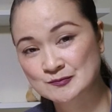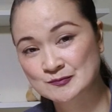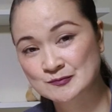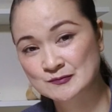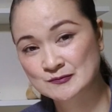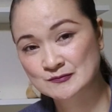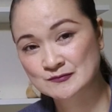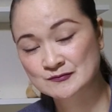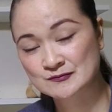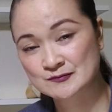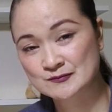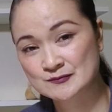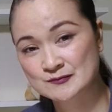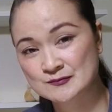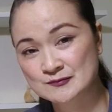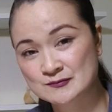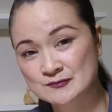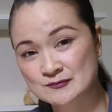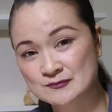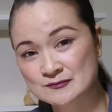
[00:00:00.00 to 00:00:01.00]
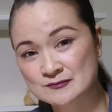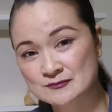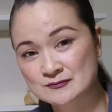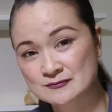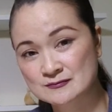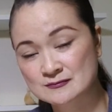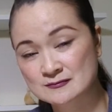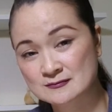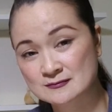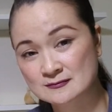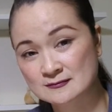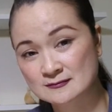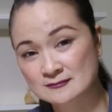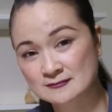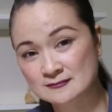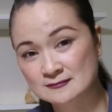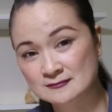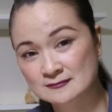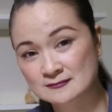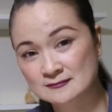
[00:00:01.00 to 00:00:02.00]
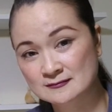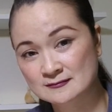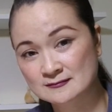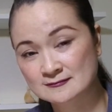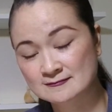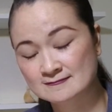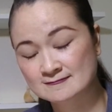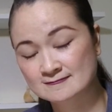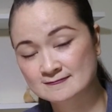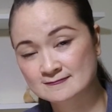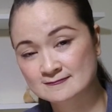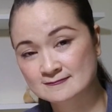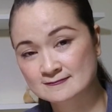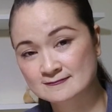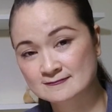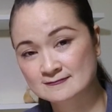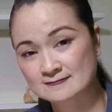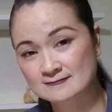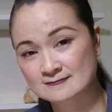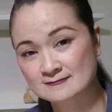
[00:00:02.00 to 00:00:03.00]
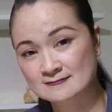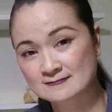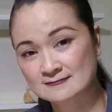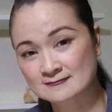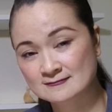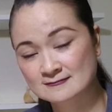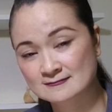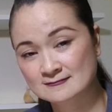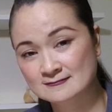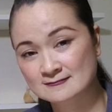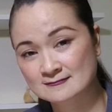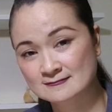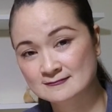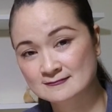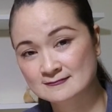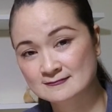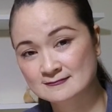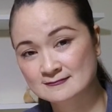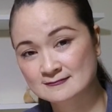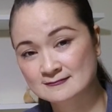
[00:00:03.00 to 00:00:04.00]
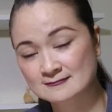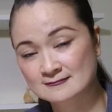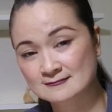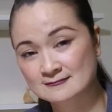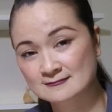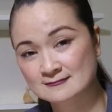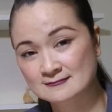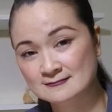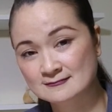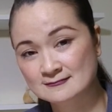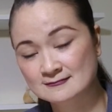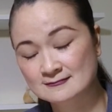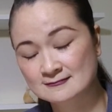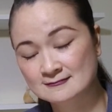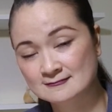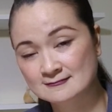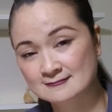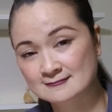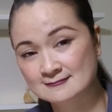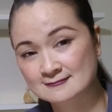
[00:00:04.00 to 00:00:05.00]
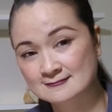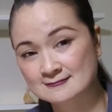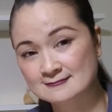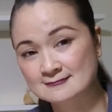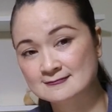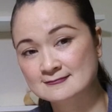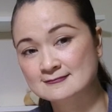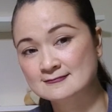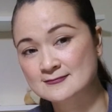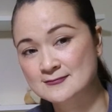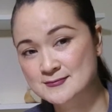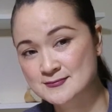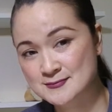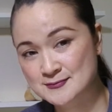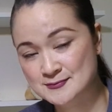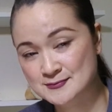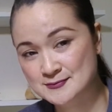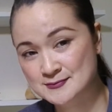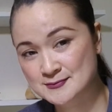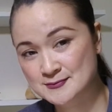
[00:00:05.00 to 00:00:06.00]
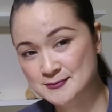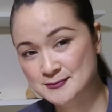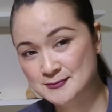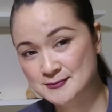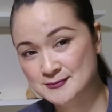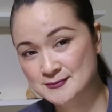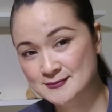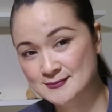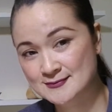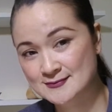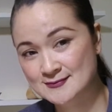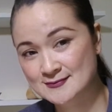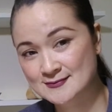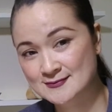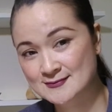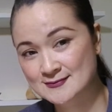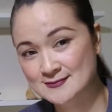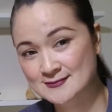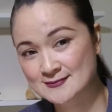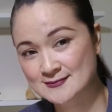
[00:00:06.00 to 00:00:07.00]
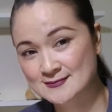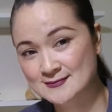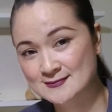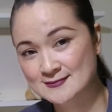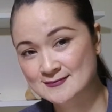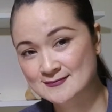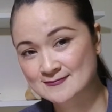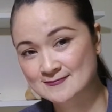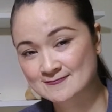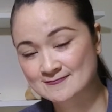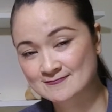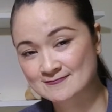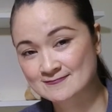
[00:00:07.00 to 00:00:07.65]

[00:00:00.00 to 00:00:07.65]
(not speaking)